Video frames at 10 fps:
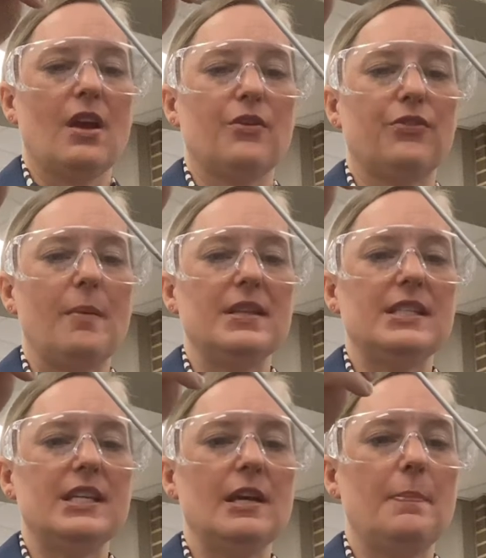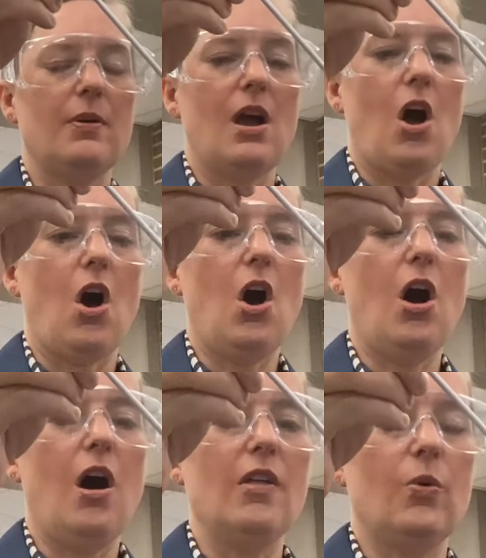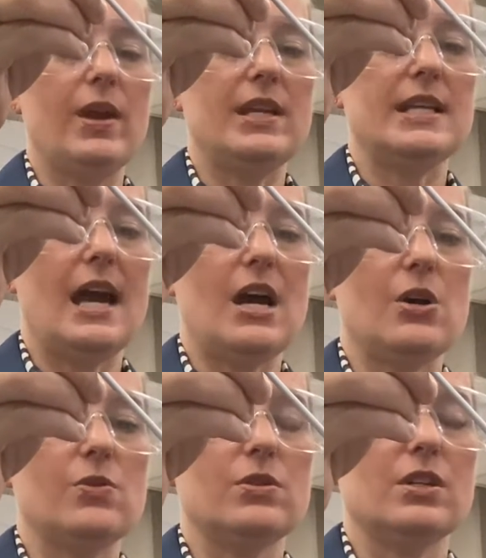from the tip all the way down